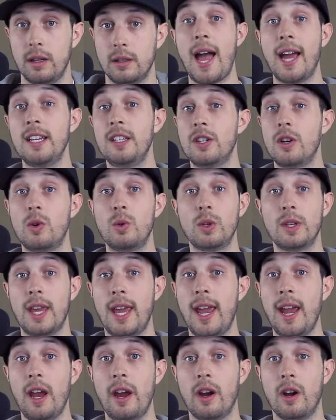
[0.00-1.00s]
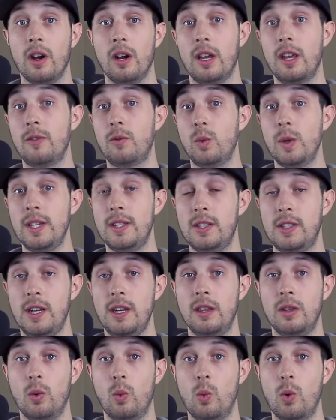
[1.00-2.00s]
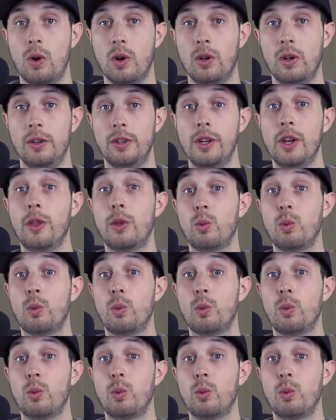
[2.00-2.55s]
I don't care if we see the world